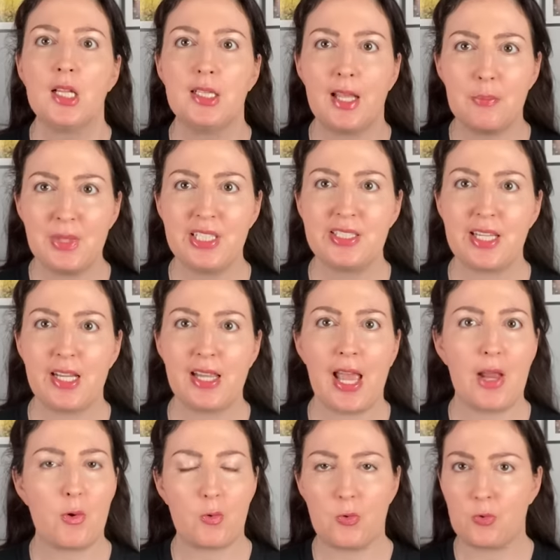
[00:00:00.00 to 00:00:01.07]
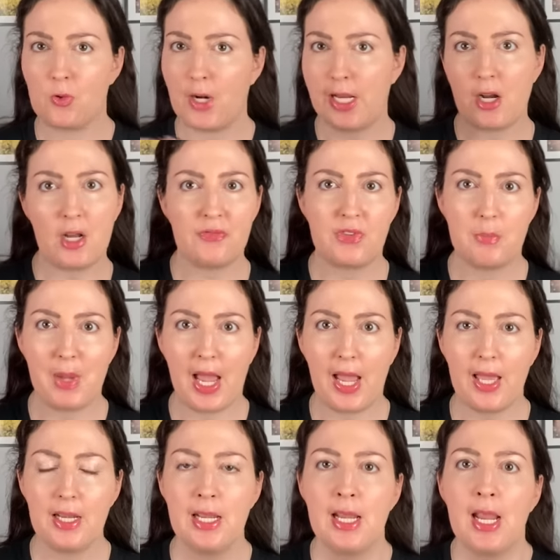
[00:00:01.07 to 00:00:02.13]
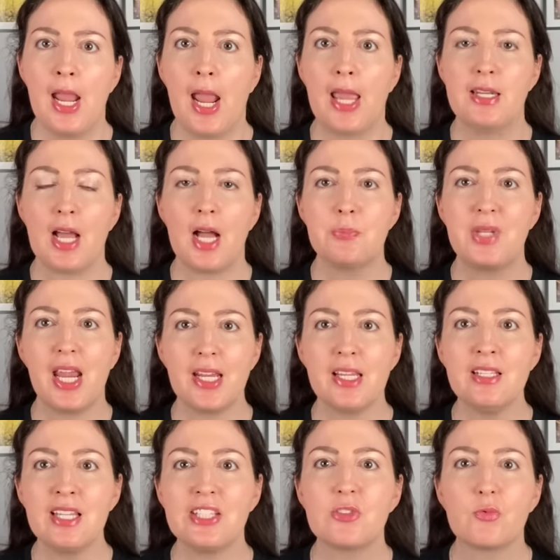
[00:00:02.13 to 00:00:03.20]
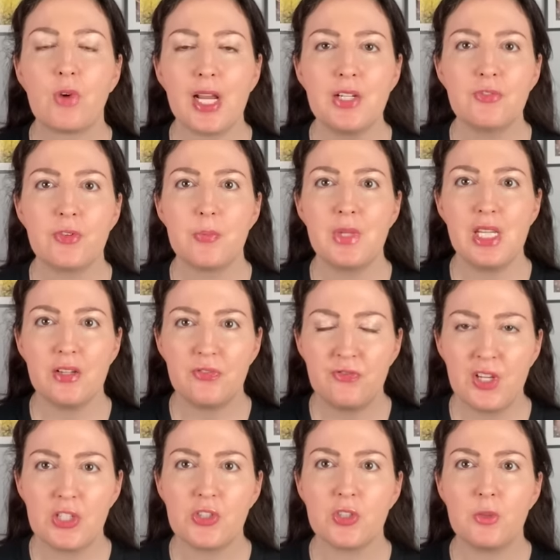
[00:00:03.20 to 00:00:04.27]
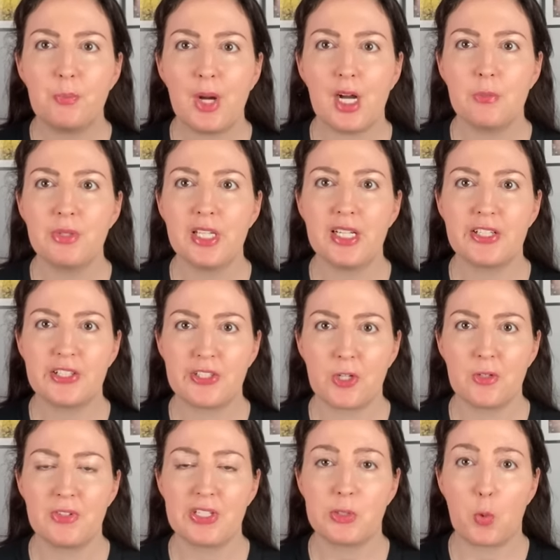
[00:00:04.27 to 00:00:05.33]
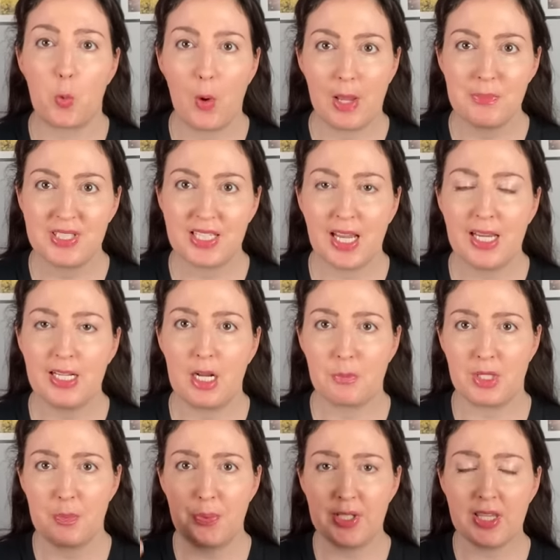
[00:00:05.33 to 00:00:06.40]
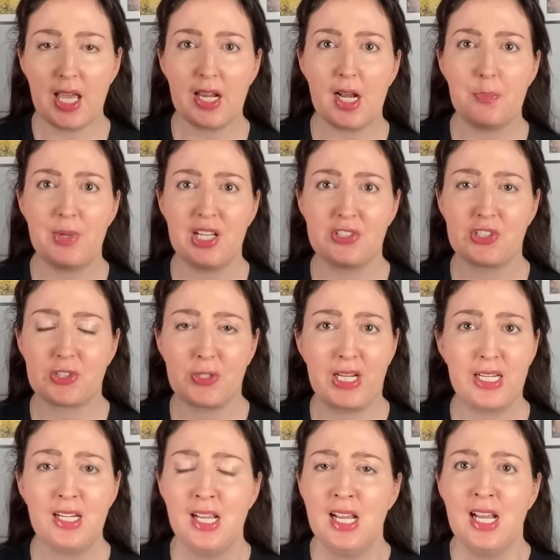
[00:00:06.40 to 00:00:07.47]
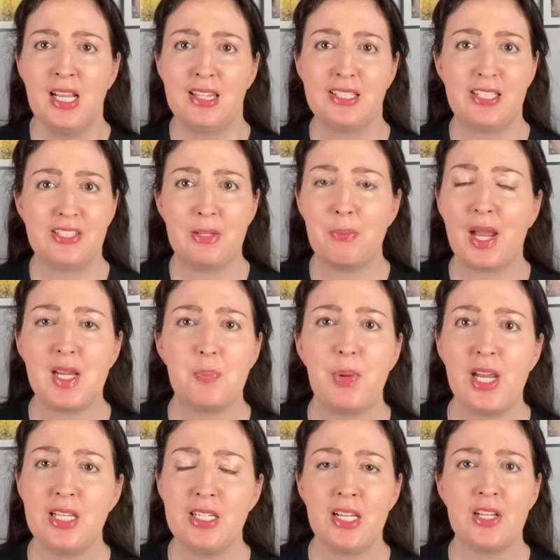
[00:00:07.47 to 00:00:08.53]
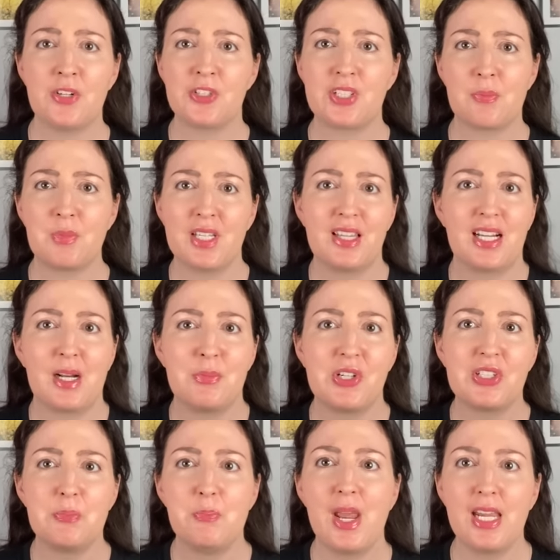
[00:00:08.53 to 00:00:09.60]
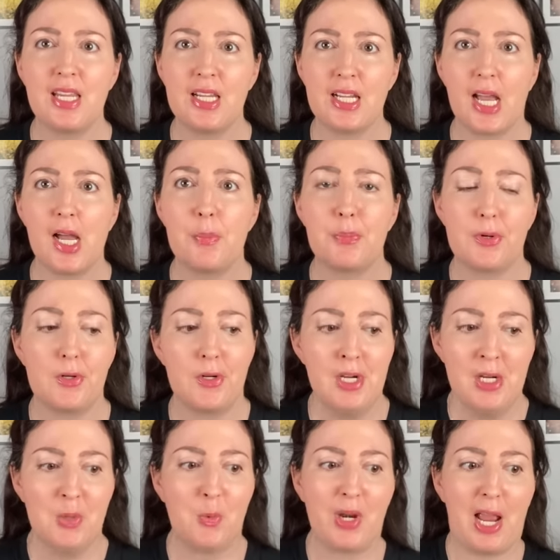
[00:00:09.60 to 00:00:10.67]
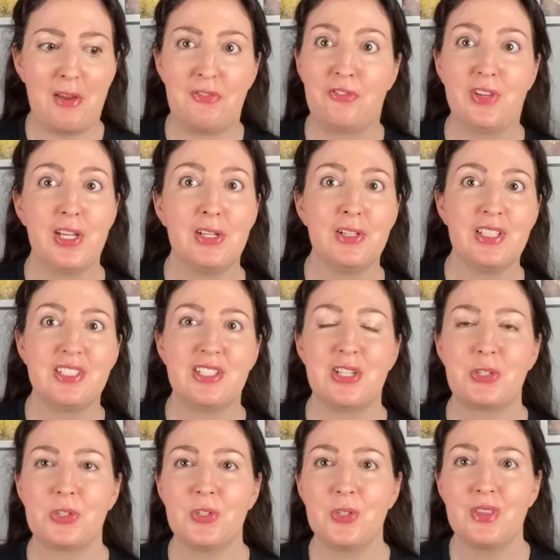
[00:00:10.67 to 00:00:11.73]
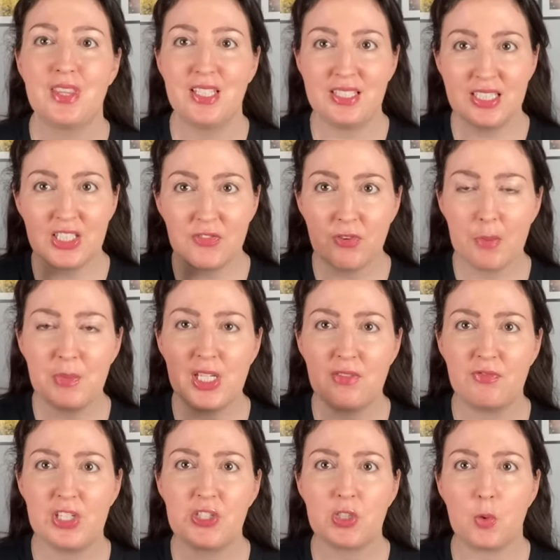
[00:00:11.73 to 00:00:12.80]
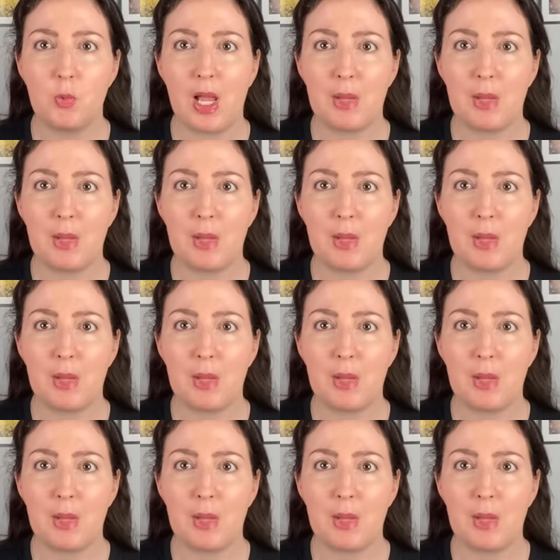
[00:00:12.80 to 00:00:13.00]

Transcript: let me say that right off the bat. And I'm taking this right from the official public service website. I'm going to put that up on screen. This isn't my opinion or something that I'm just making up or what I feel is the truth. This is from the official